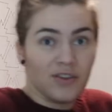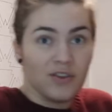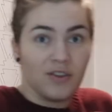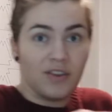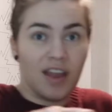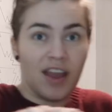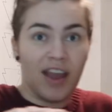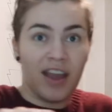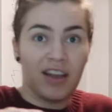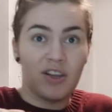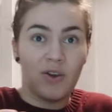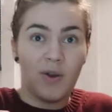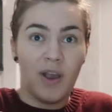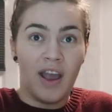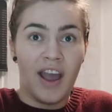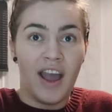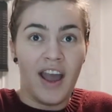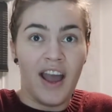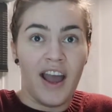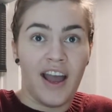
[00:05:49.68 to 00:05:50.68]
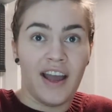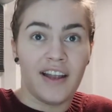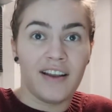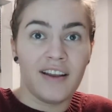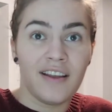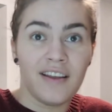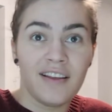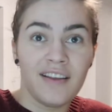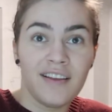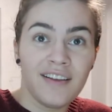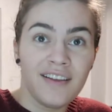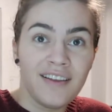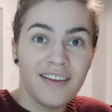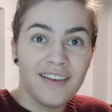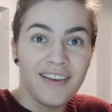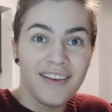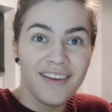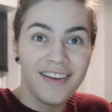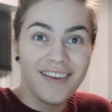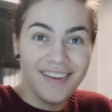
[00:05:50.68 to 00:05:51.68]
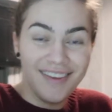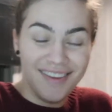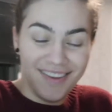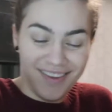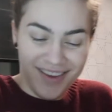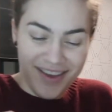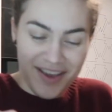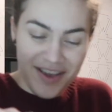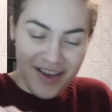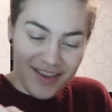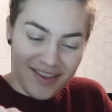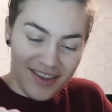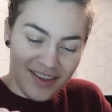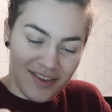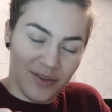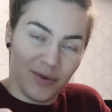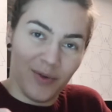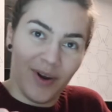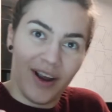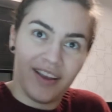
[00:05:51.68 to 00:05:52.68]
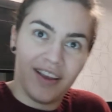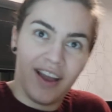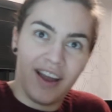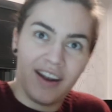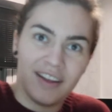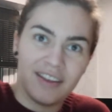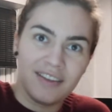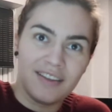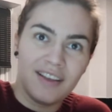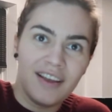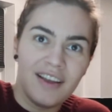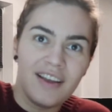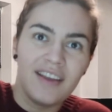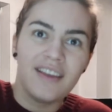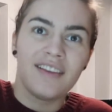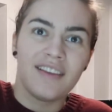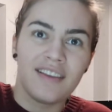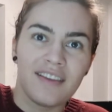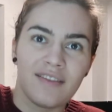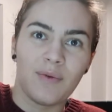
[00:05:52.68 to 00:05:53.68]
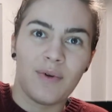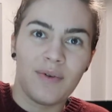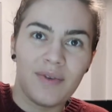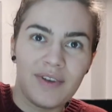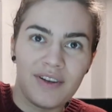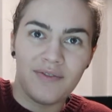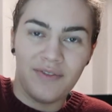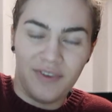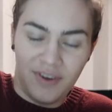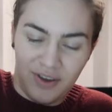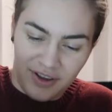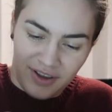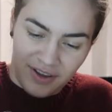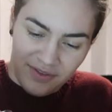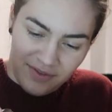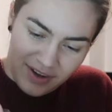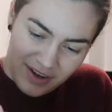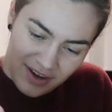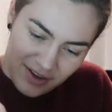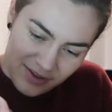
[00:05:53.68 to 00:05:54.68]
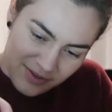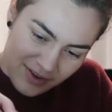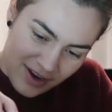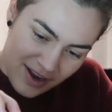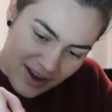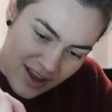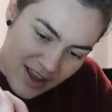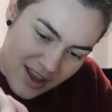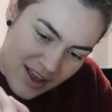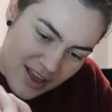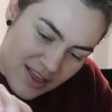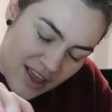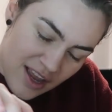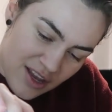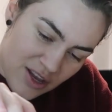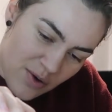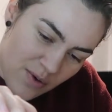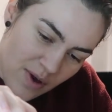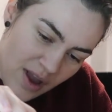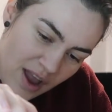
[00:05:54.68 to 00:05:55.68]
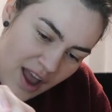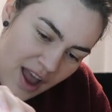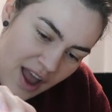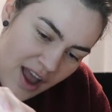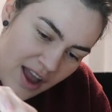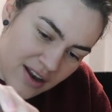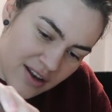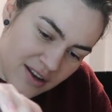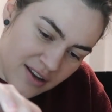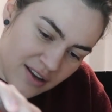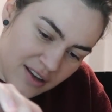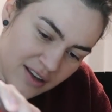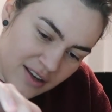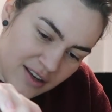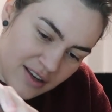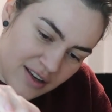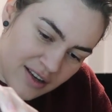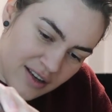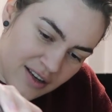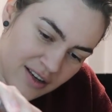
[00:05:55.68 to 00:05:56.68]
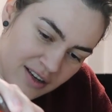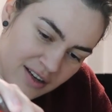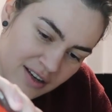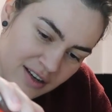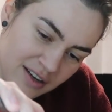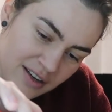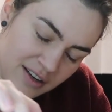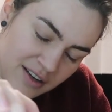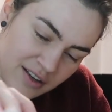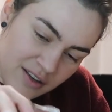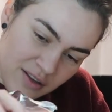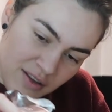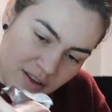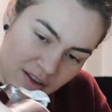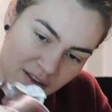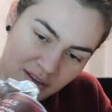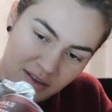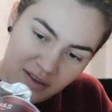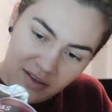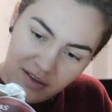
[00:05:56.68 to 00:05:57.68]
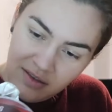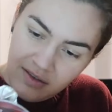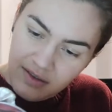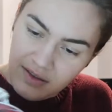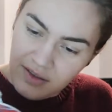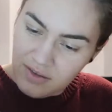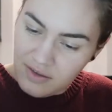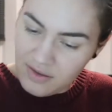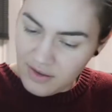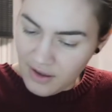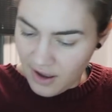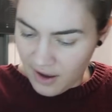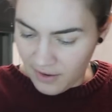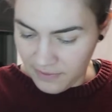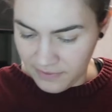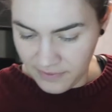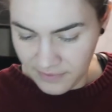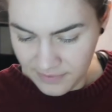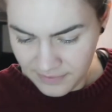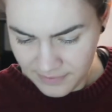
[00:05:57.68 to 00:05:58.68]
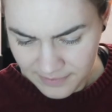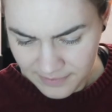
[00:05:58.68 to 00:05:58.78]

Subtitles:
So then you add. Is this the right kind? This is what we do for cooking videos, right? Then you add the stuff.